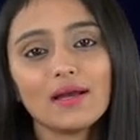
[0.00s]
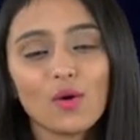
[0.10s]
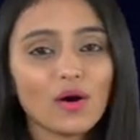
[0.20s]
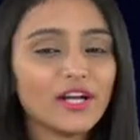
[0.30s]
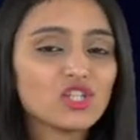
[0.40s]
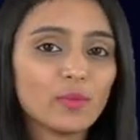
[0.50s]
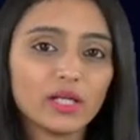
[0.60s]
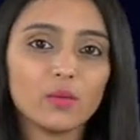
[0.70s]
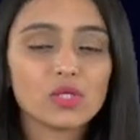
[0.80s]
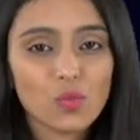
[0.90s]
coordinate
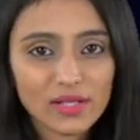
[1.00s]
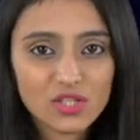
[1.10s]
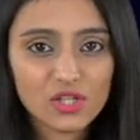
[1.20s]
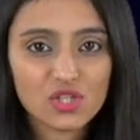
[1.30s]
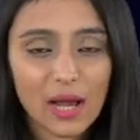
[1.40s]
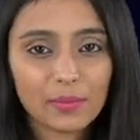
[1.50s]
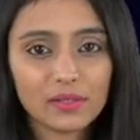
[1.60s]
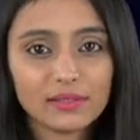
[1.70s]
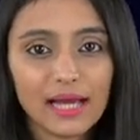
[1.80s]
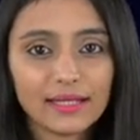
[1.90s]
geometry was one such
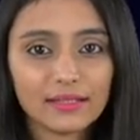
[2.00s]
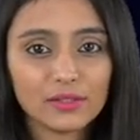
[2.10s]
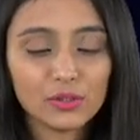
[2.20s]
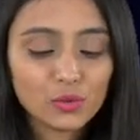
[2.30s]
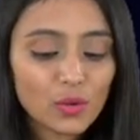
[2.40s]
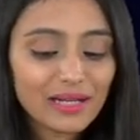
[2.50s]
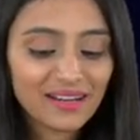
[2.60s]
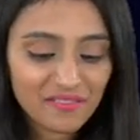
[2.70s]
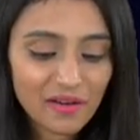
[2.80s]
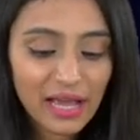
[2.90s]
chapter that you don't
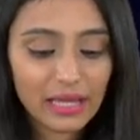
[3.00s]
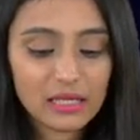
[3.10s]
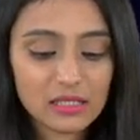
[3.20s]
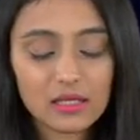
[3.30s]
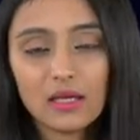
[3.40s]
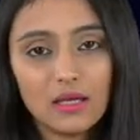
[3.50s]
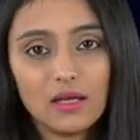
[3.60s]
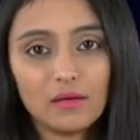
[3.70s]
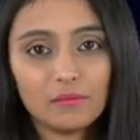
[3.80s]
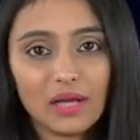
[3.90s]
revise.
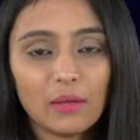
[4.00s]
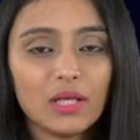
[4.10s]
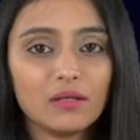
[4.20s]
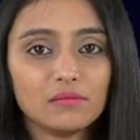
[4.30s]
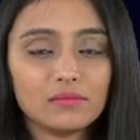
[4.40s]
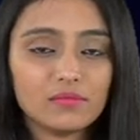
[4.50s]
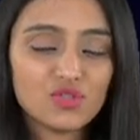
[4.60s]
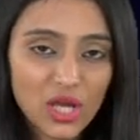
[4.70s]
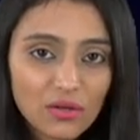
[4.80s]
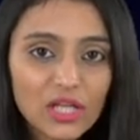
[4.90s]
I mean,
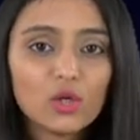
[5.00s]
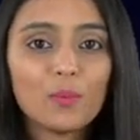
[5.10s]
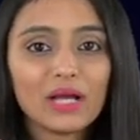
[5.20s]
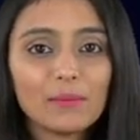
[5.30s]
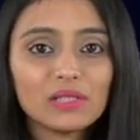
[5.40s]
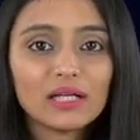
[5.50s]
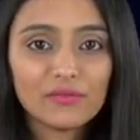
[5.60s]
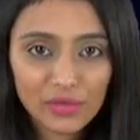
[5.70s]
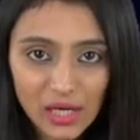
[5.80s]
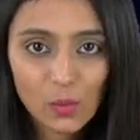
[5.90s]
generally you pick up the
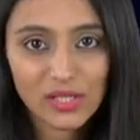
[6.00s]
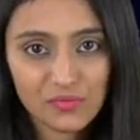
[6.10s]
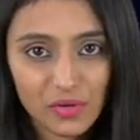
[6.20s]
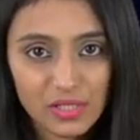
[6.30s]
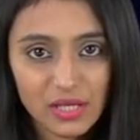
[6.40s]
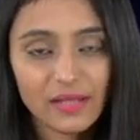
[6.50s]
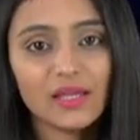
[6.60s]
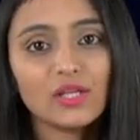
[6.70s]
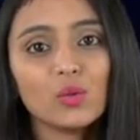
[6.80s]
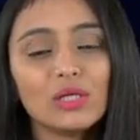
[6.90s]
difficult ones first
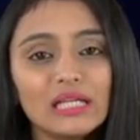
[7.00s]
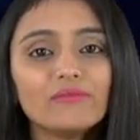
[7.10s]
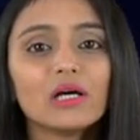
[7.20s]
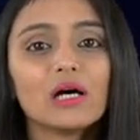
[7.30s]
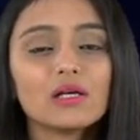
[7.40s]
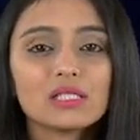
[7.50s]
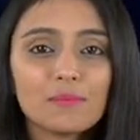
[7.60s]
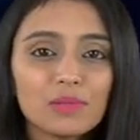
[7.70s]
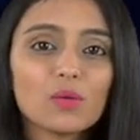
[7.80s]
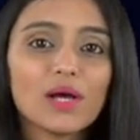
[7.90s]
and then you leave the
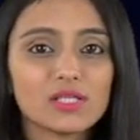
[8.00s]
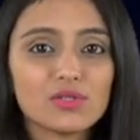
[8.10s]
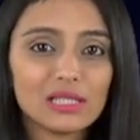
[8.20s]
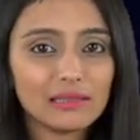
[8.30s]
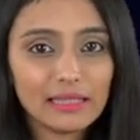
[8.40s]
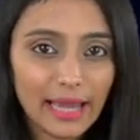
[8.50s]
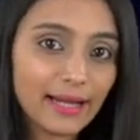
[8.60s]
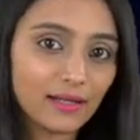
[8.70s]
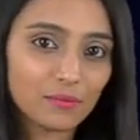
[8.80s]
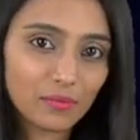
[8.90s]
simpler ones till the end,